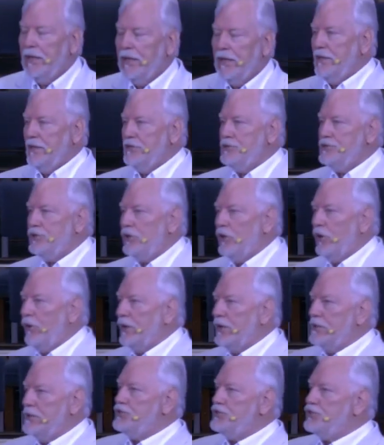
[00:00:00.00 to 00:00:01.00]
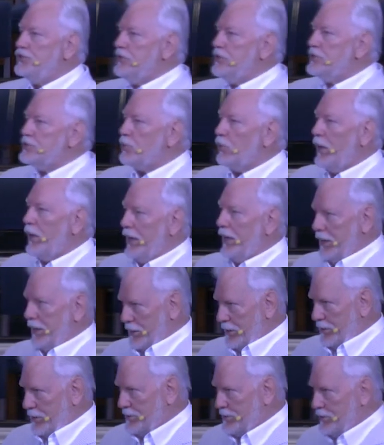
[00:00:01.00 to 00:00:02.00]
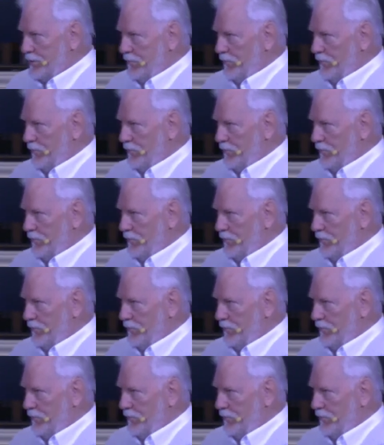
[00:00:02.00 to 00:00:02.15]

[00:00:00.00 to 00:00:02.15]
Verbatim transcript: Did you know in Jewish weddings,